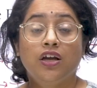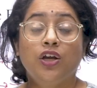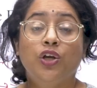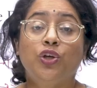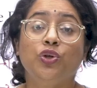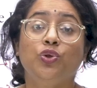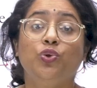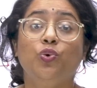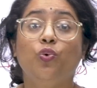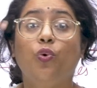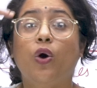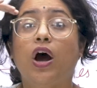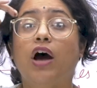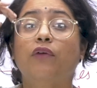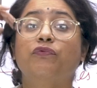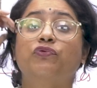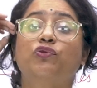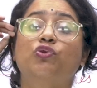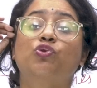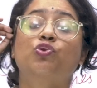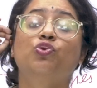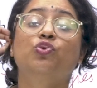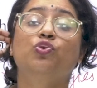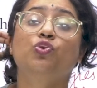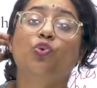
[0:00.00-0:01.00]
you have
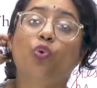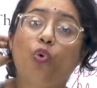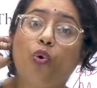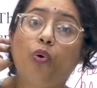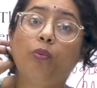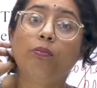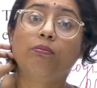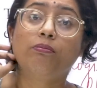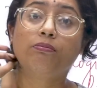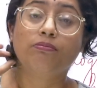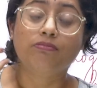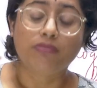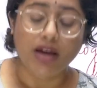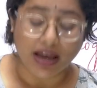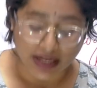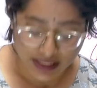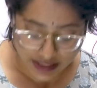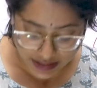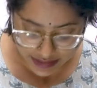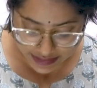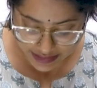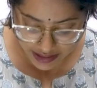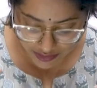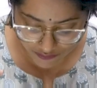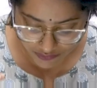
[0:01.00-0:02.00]
so
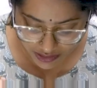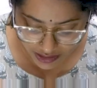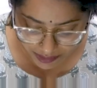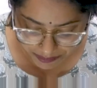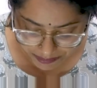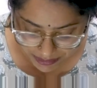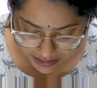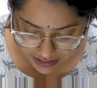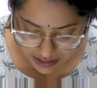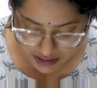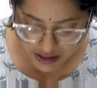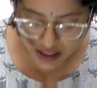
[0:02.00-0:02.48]
many developing